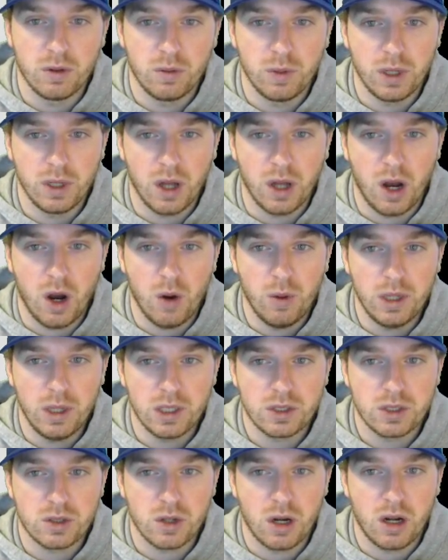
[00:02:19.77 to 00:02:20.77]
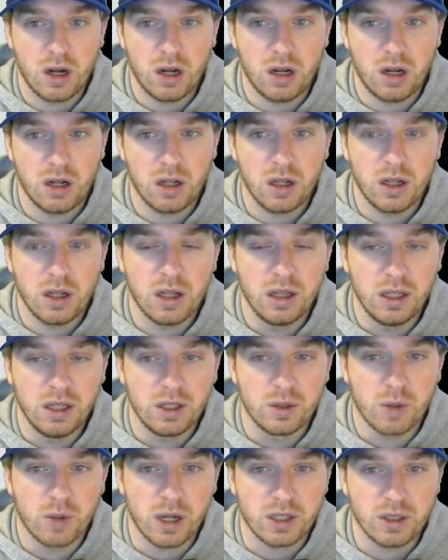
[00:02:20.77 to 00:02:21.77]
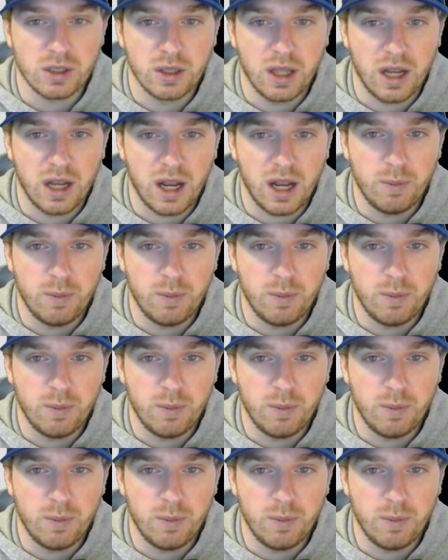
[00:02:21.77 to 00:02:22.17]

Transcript: We always draw in the direction that